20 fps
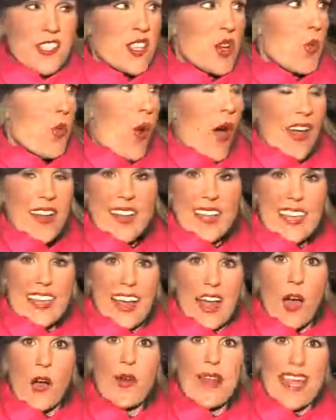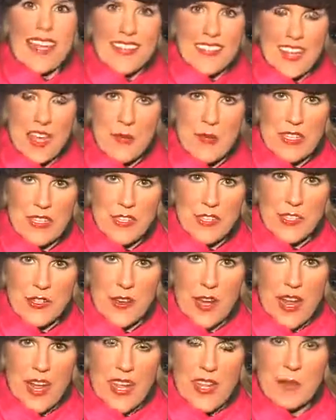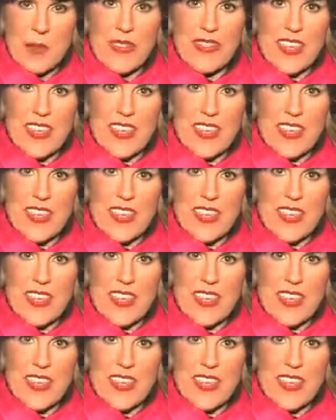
to want to get out and demonstrate.